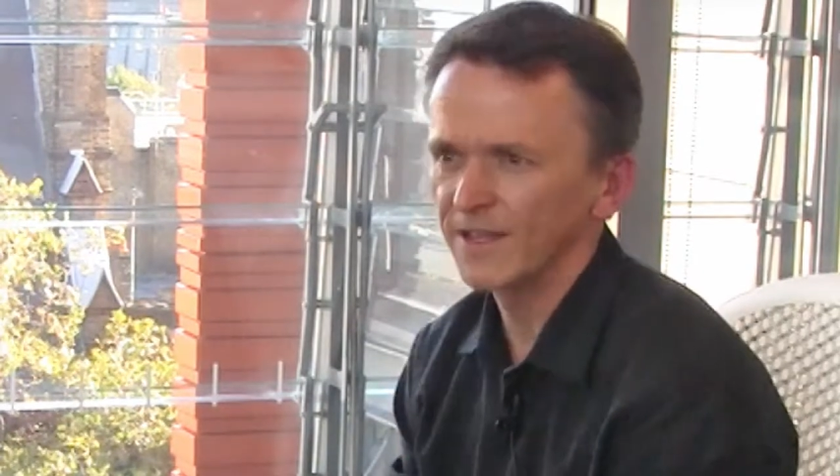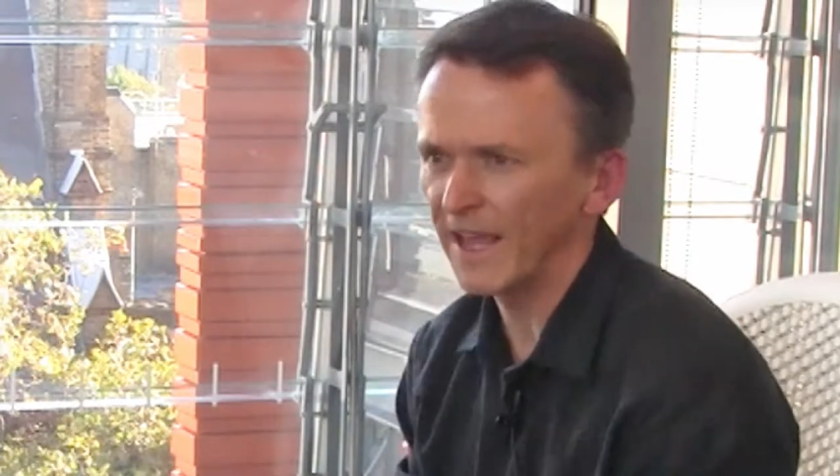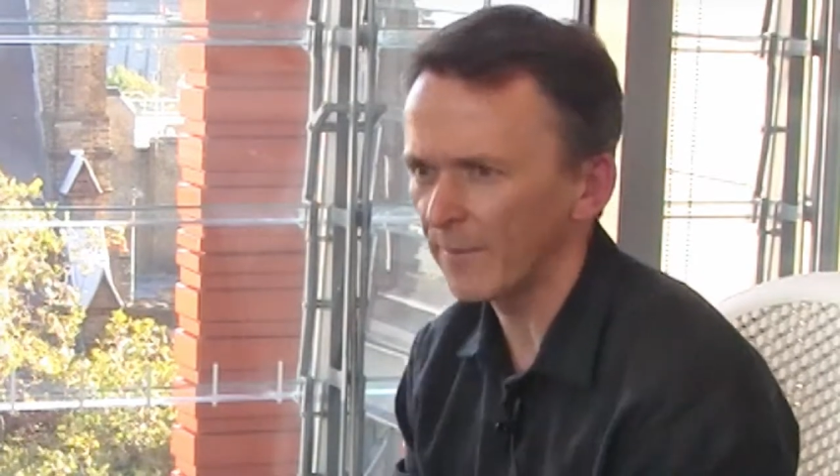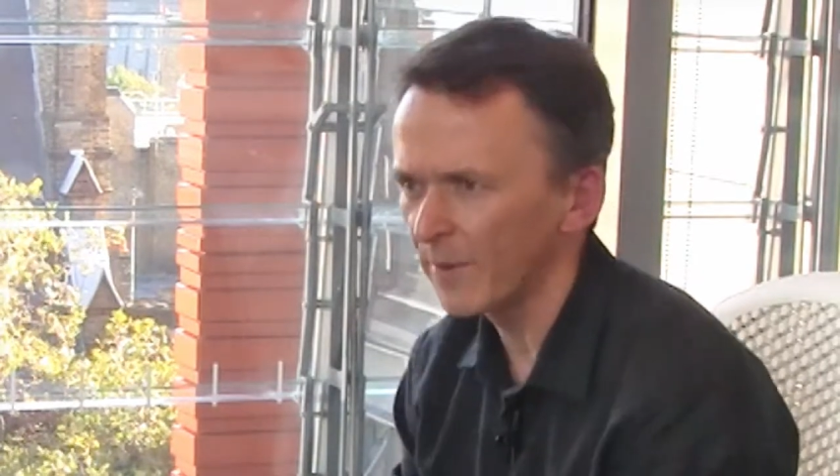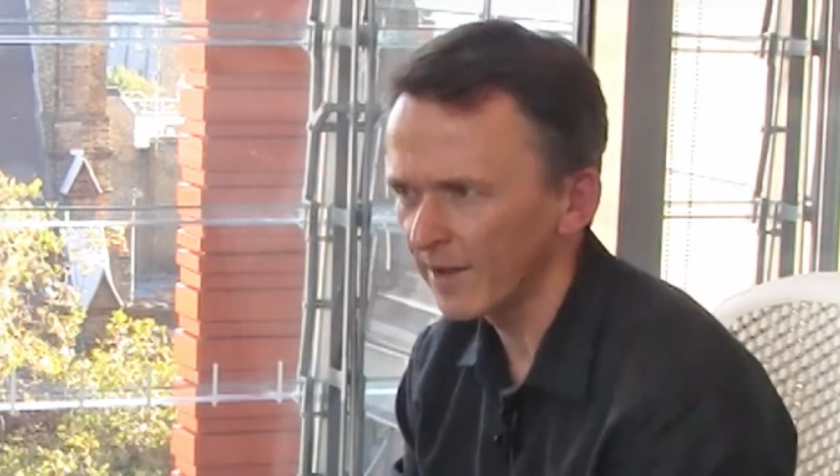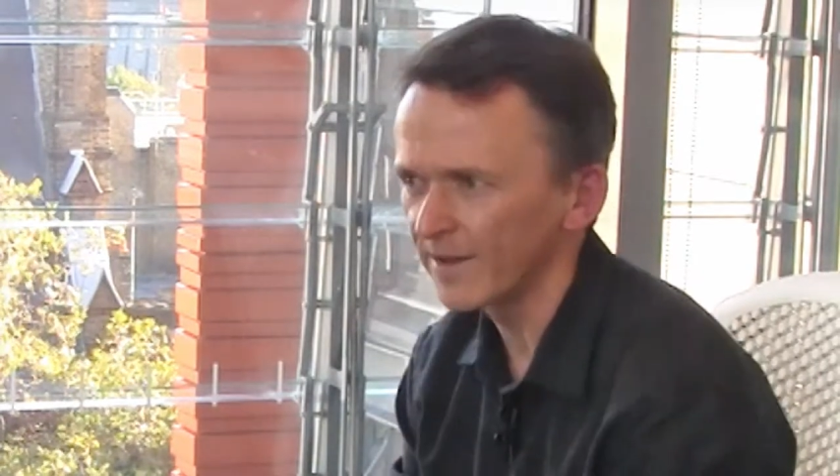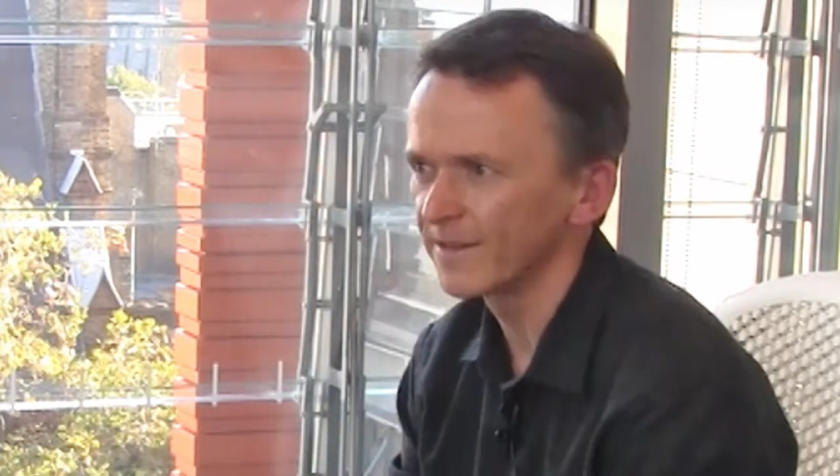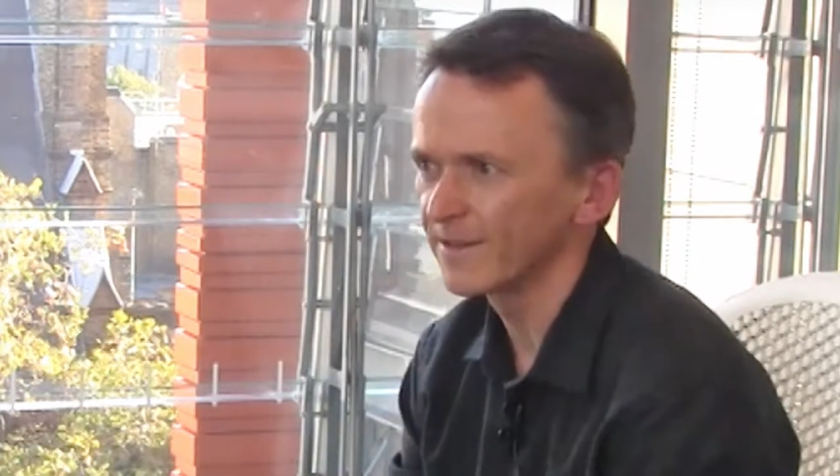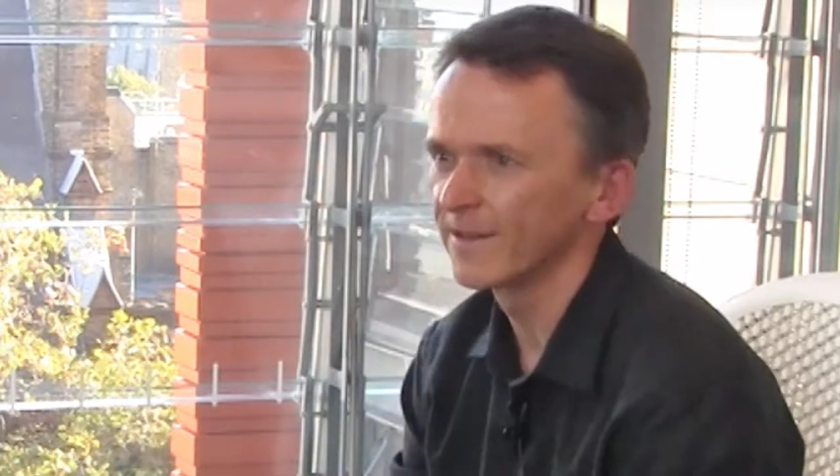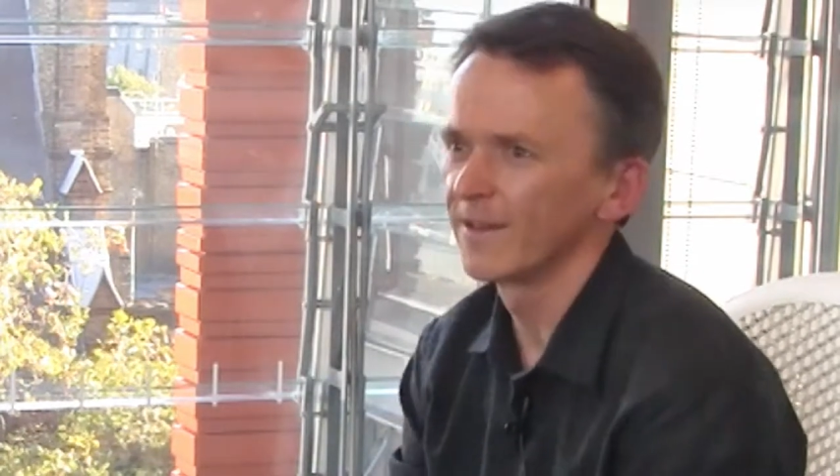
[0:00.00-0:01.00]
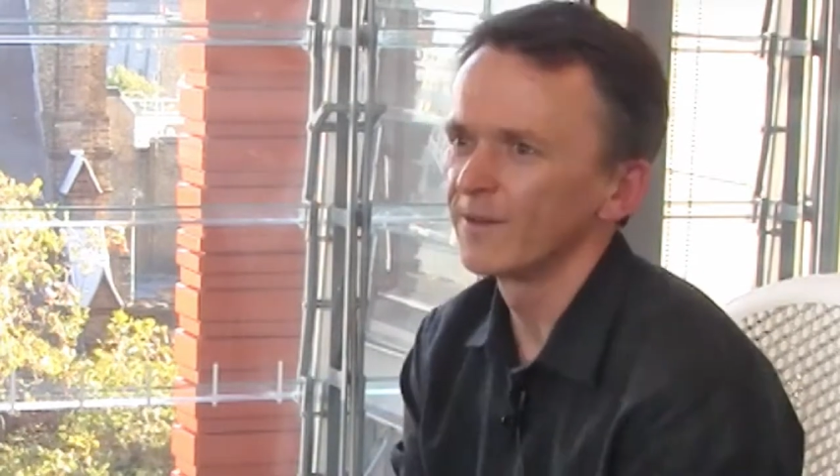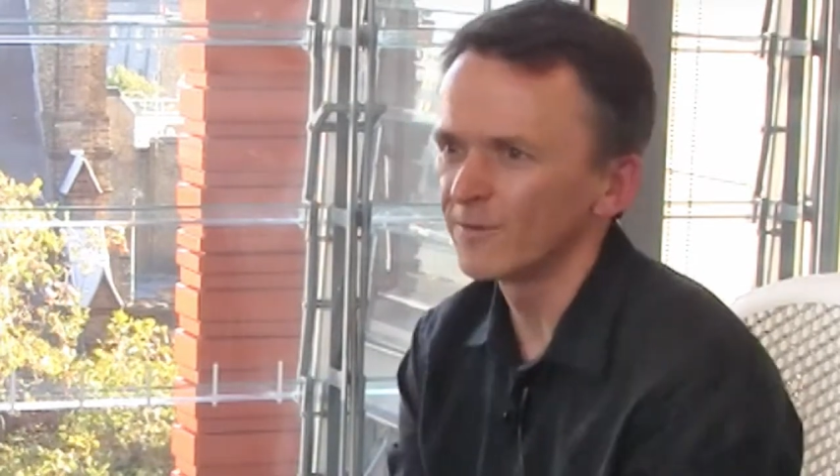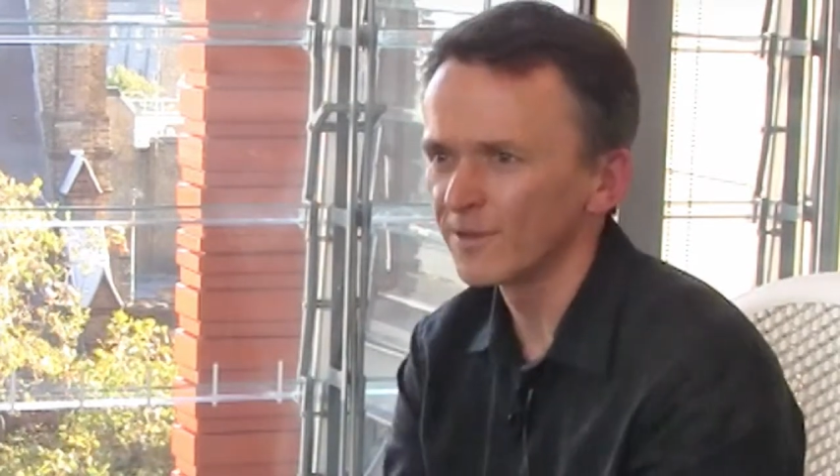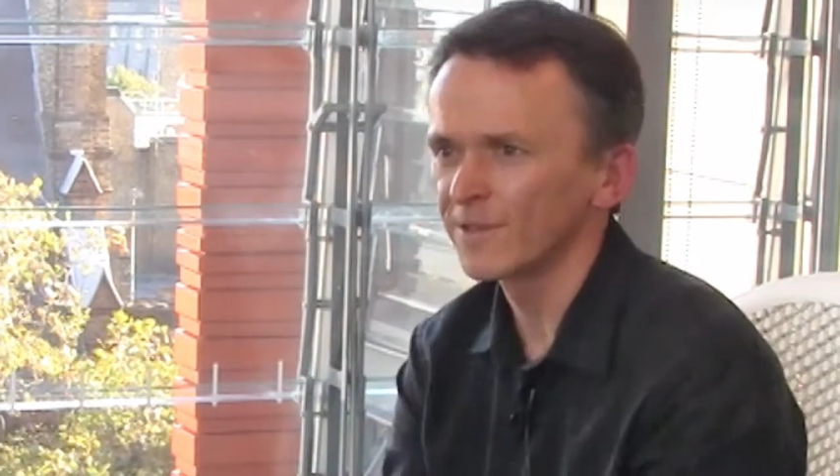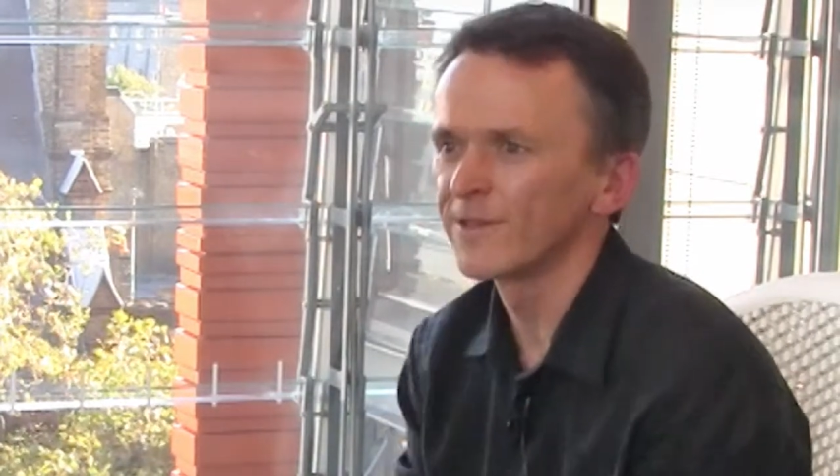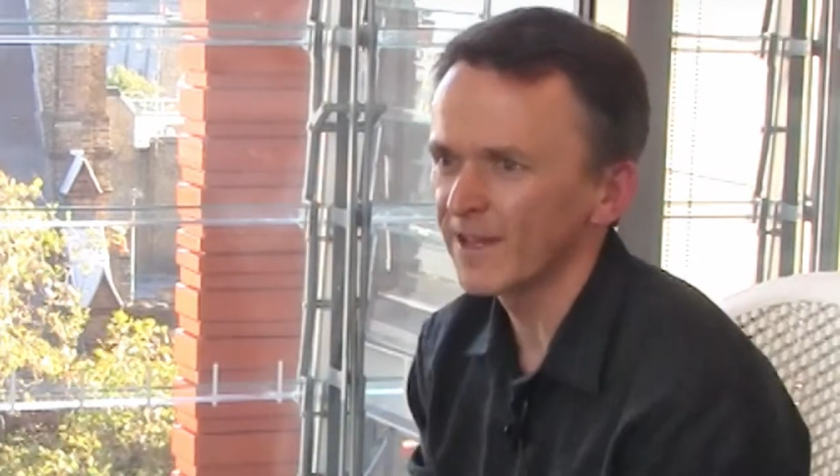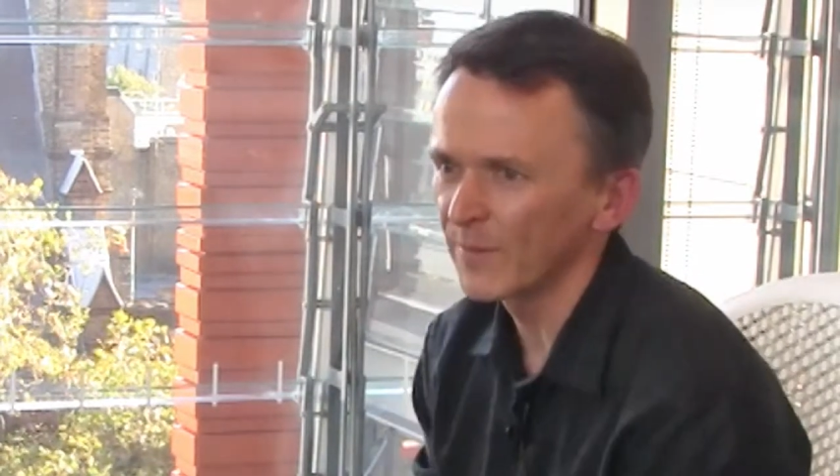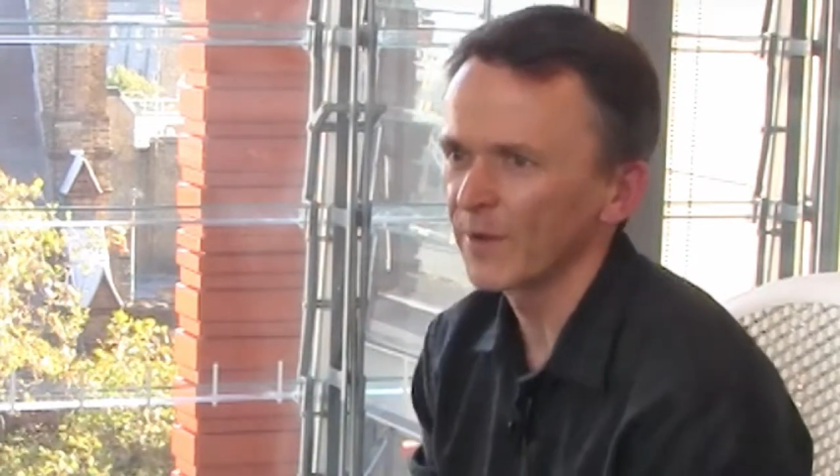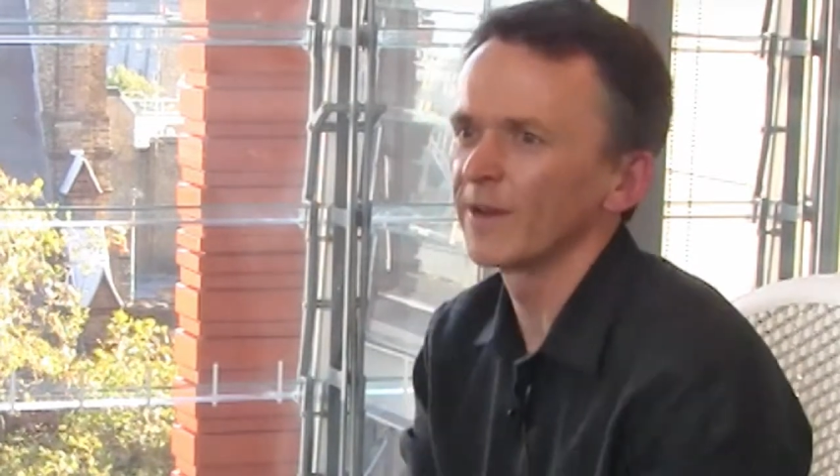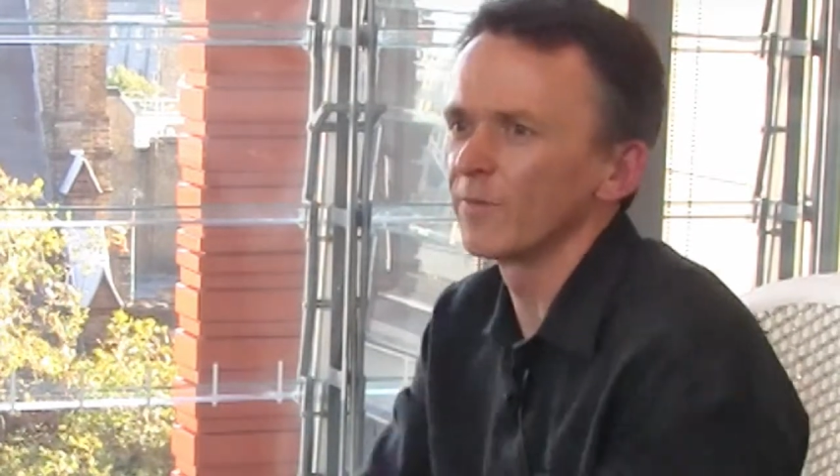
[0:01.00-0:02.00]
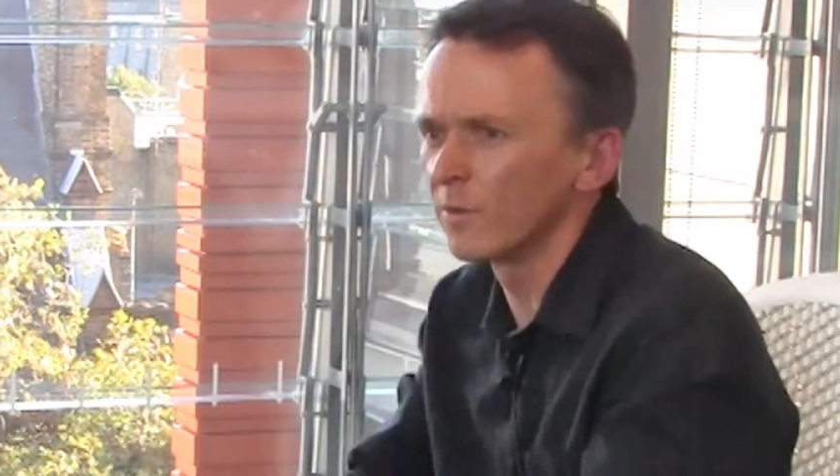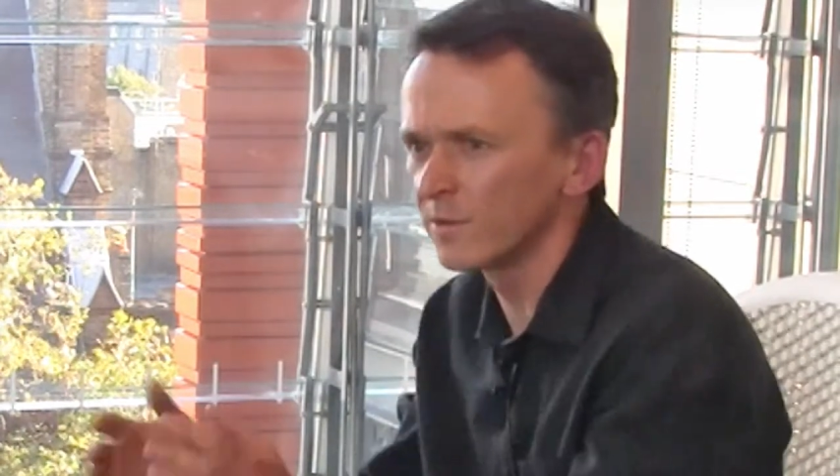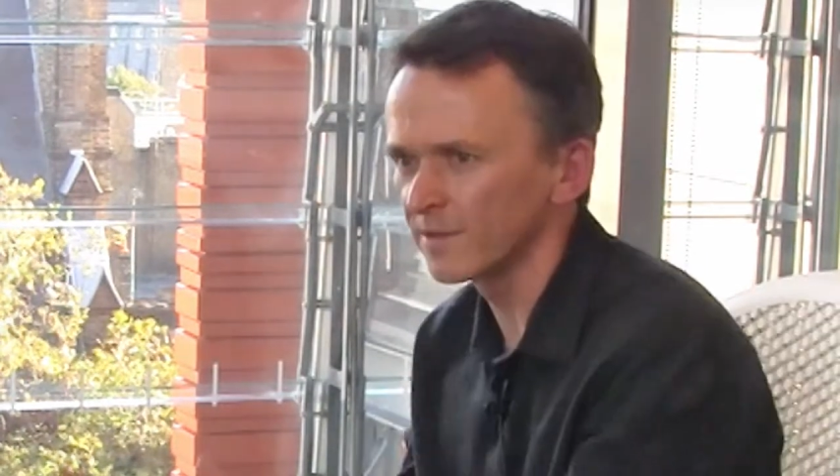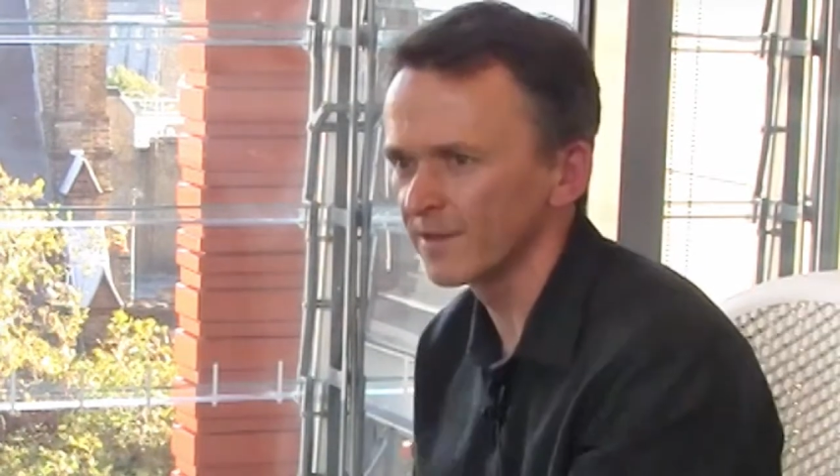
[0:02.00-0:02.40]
campaigns. What's our campaign? What's